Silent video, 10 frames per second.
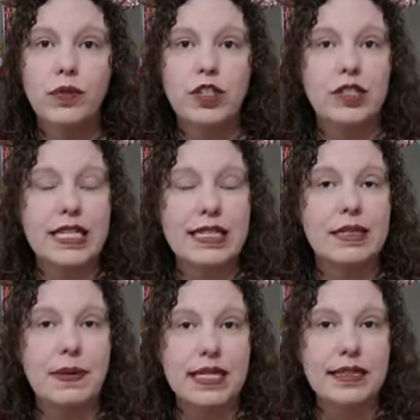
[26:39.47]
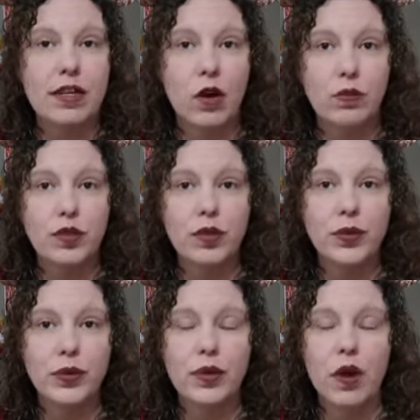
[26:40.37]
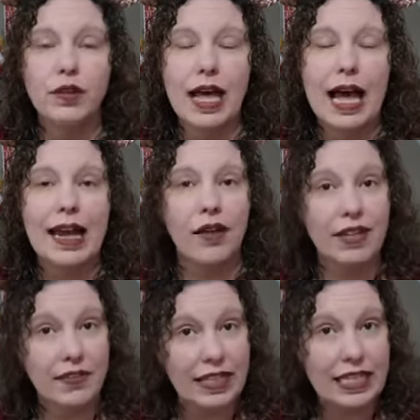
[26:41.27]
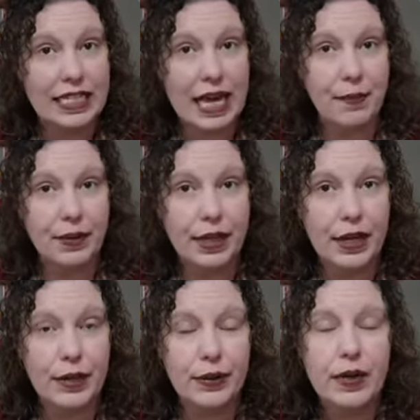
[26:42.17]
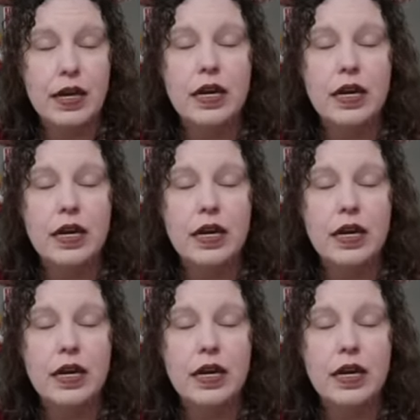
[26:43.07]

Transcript: which is easy peasy homeschool online. I'll leave a link to that below.